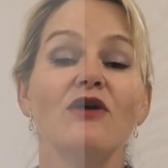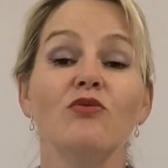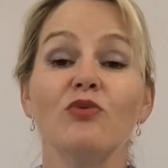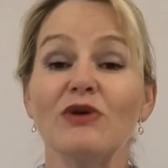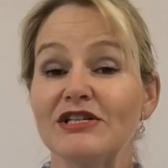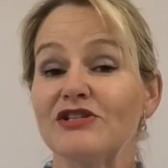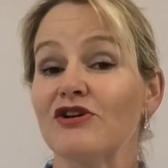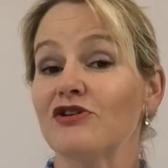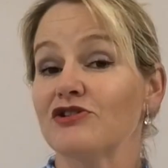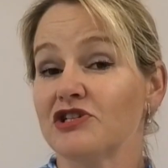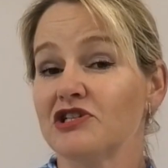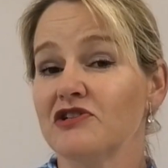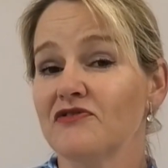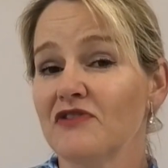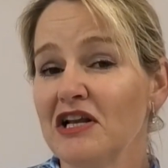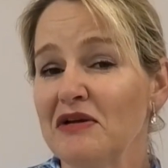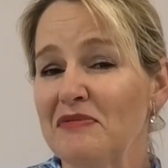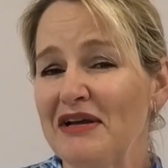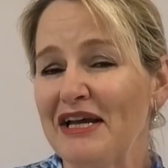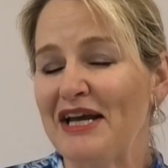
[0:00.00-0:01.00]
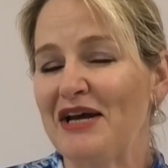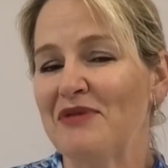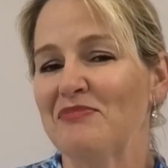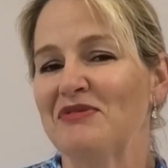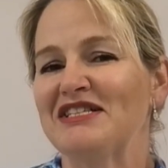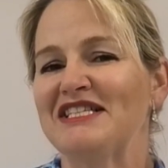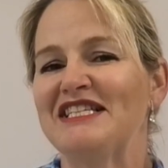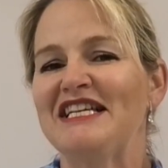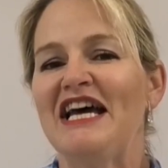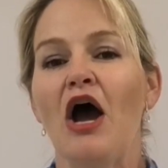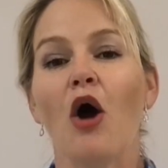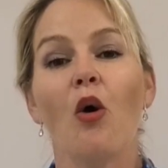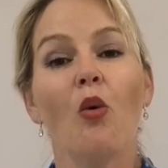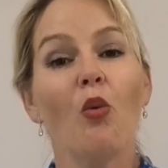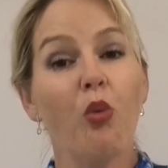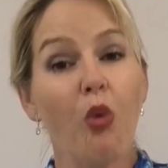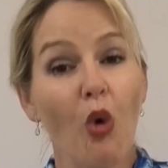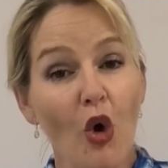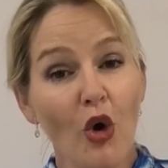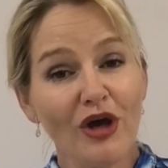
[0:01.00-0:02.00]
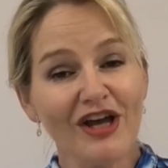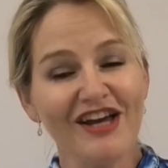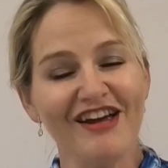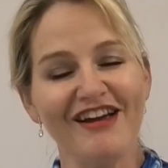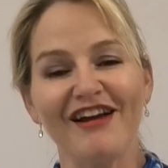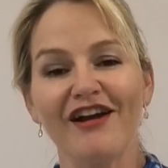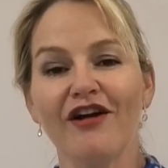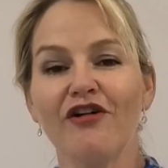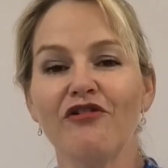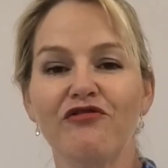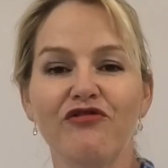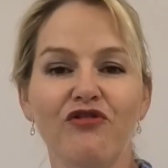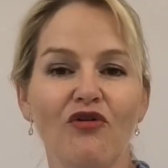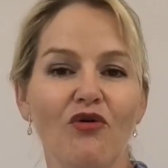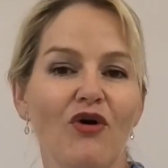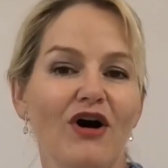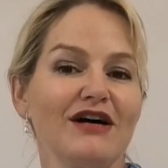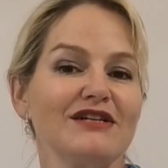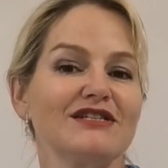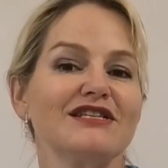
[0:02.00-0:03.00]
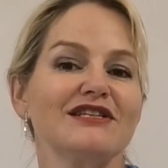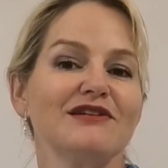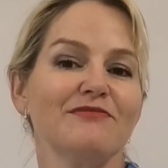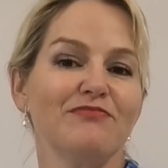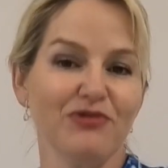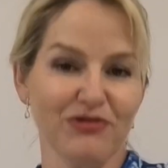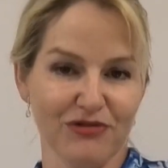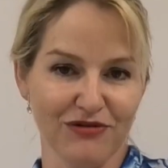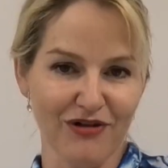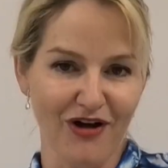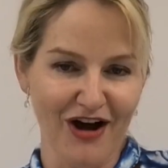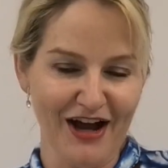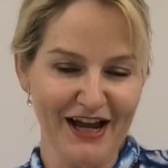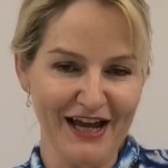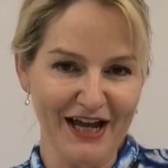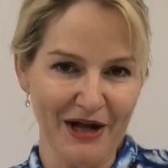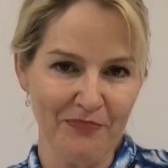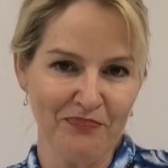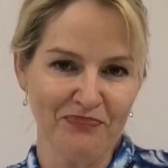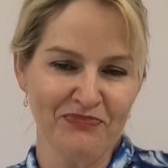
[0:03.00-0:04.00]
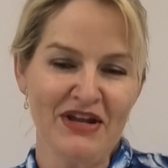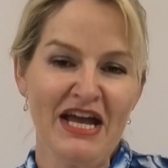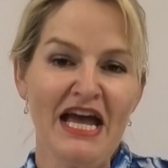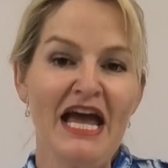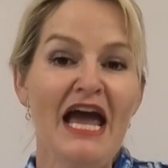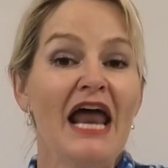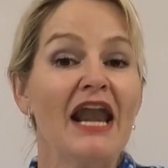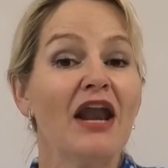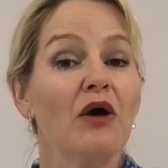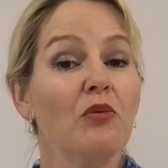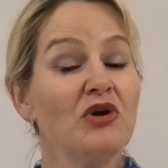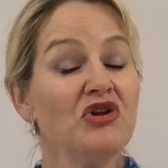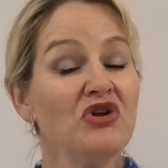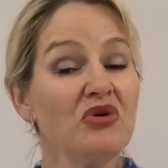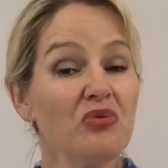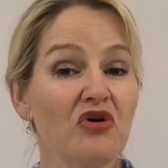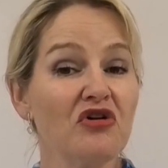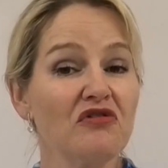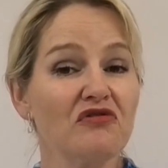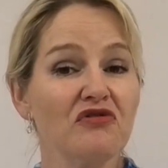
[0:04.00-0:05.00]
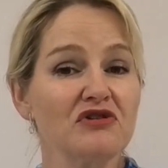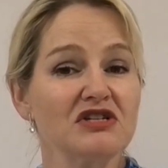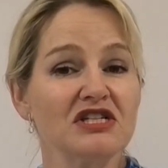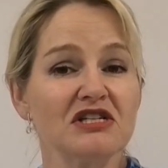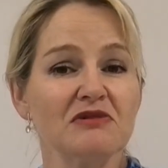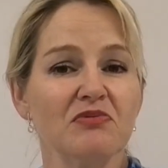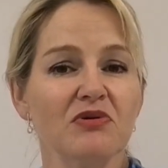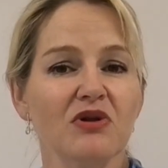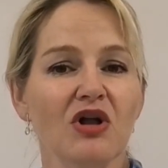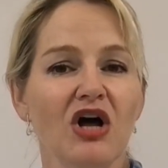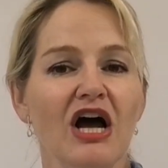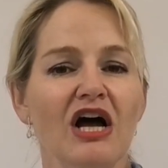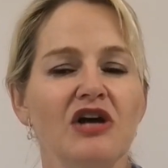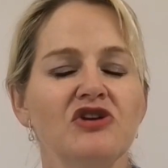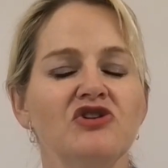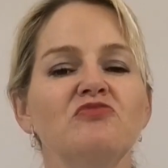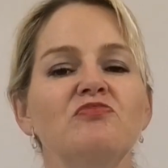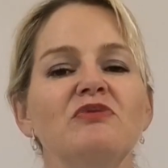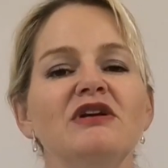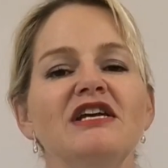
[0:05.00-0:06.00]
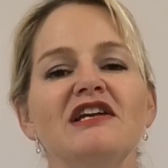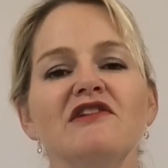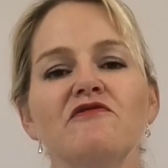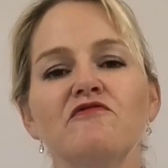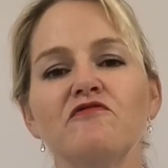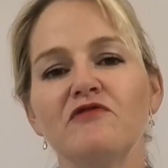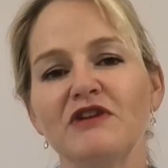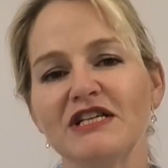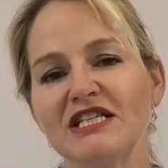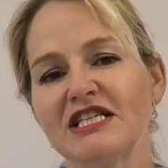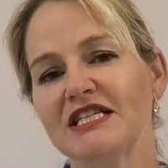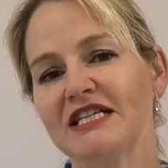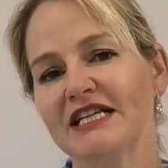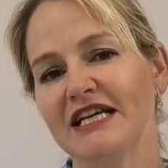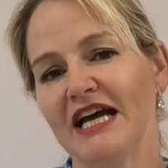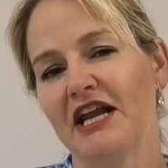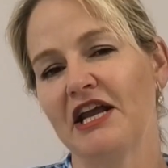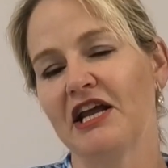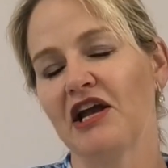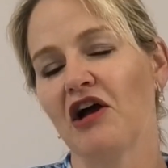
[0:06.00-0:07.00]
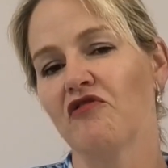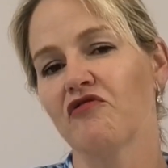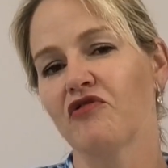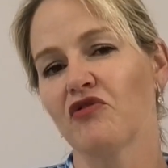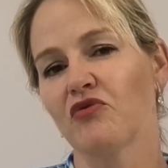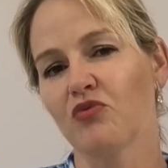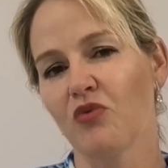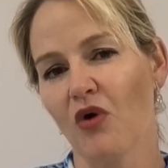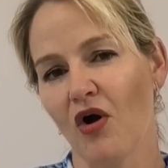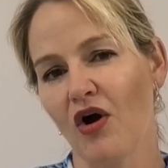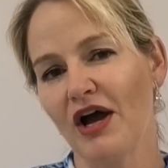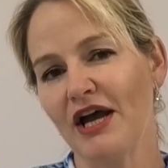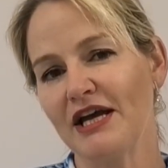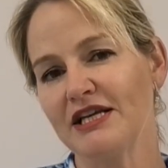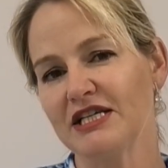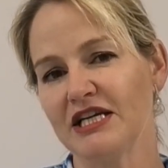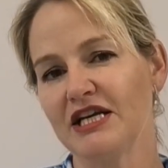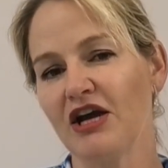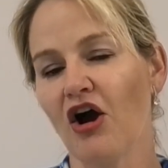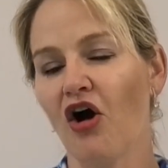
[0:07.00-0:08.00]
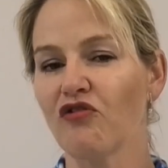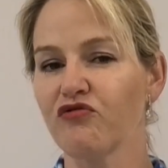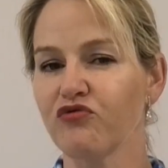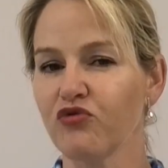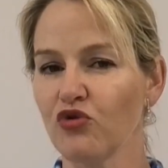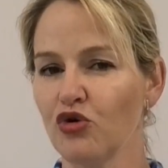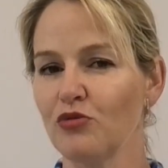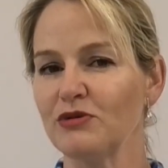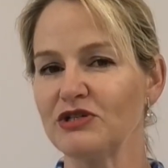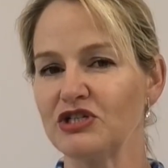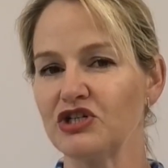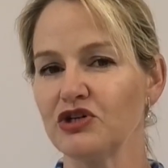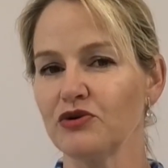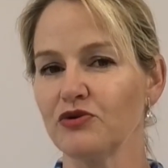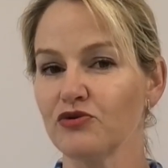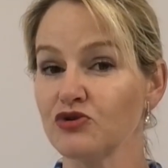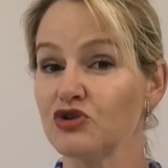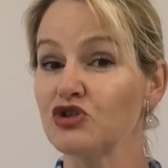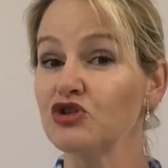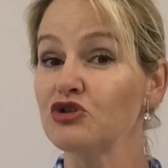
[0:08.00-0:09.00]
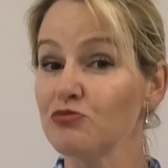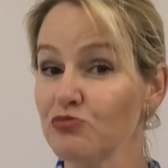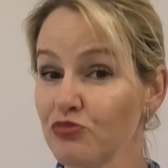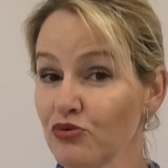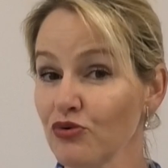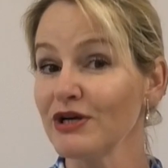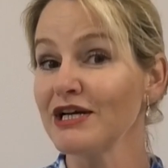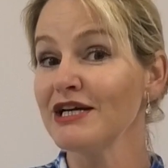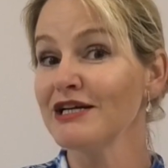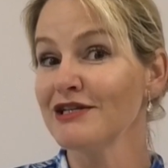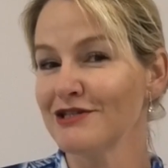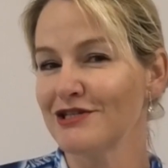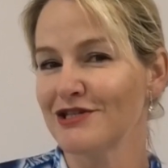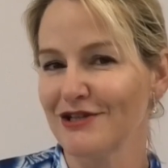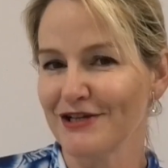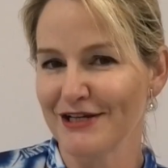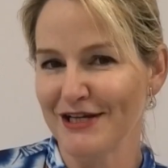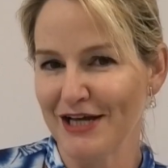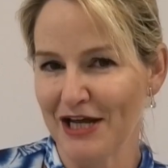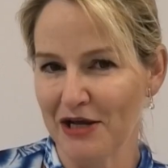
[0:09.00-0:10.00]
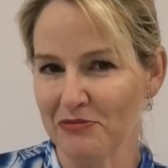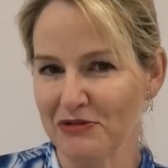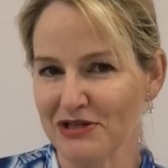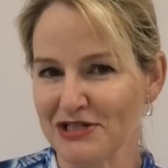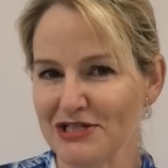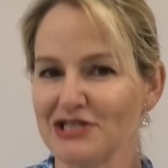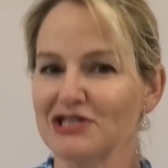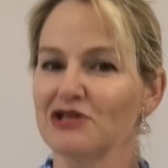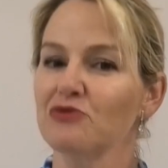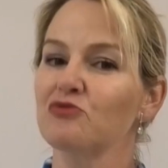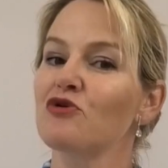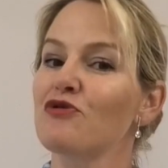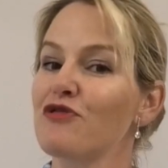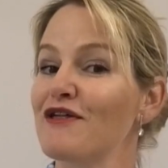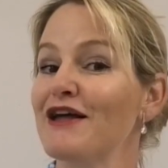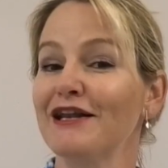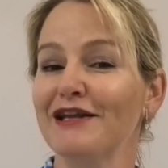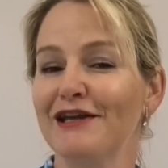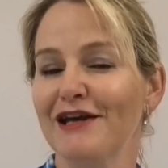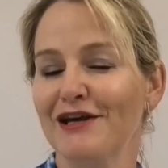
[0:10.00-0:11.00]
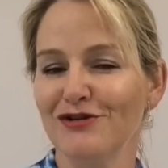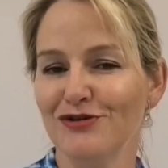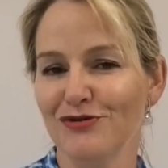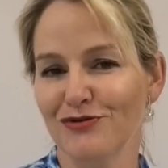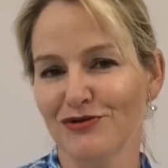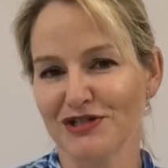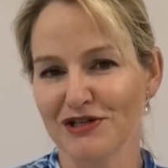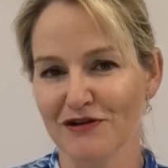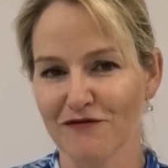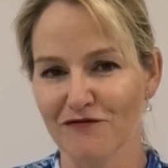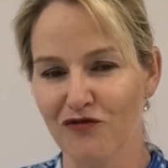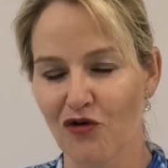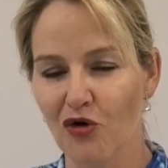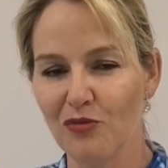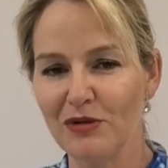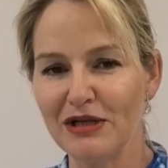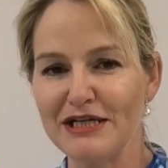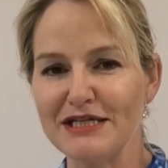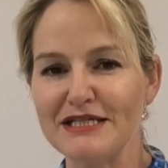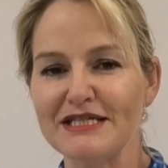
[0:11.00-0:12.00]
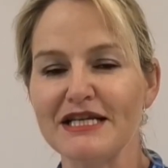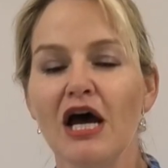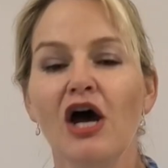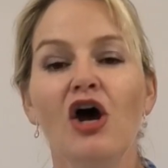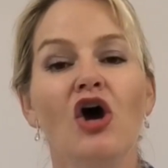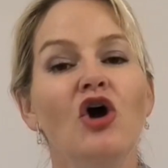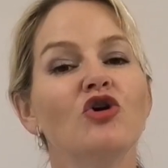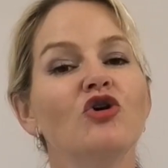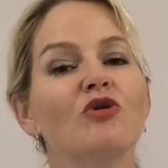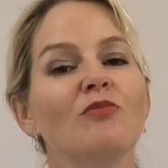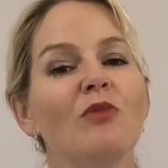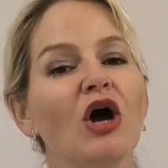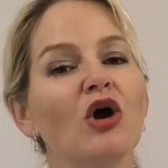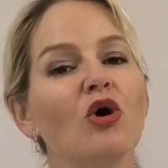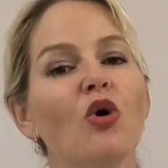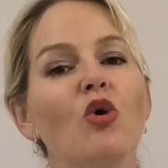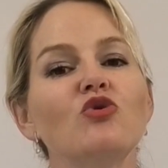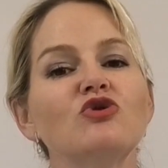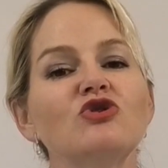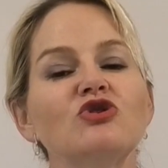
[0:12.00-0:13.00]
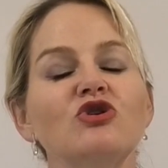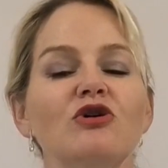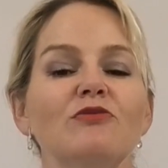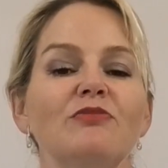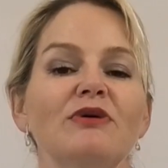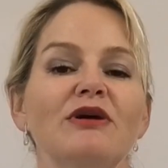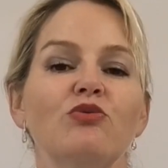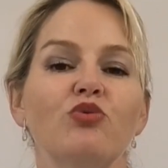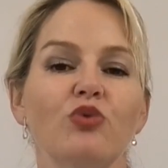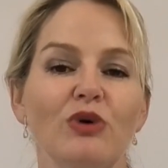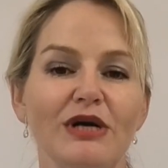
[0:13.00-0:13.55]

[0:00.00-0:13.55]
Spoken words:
a research and development chemist, working for a supplier. Now, when you work for a supplier, you'd be investigating a variety of raw materials to bring to the chemist that will then get used in formulas. You might also be